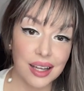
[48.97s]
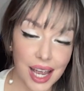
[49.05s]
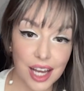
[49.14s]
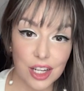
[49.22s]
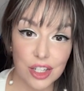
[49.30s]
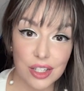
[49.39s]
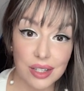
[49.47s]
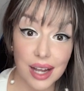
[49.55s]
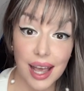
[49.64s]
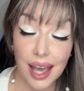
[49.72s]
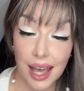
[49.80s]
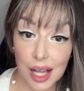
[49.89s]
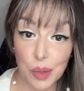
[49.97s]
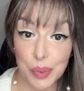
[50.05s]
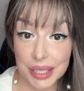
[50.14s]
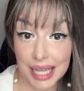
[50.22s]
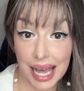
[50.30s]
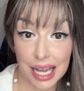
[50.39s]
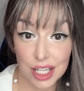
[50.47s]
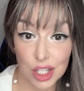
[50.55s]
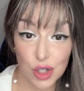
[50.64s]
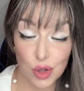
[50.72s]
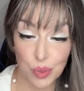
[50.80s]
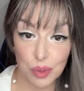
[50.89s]
and a helping hand
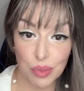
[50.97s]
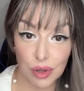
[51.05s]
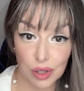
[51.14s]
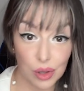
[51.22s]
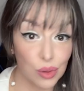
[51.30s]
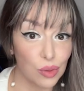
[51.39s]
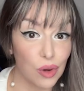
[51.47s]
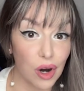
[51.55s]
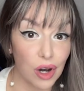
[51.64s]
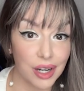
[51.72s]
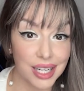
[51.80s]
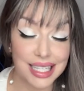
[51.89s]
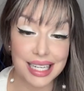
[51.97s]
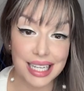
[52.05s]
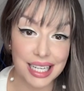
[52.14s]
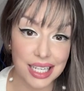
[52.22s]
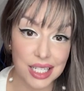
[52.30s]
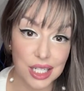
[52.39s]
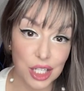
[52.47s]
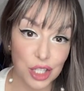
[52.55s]
to people who are in need.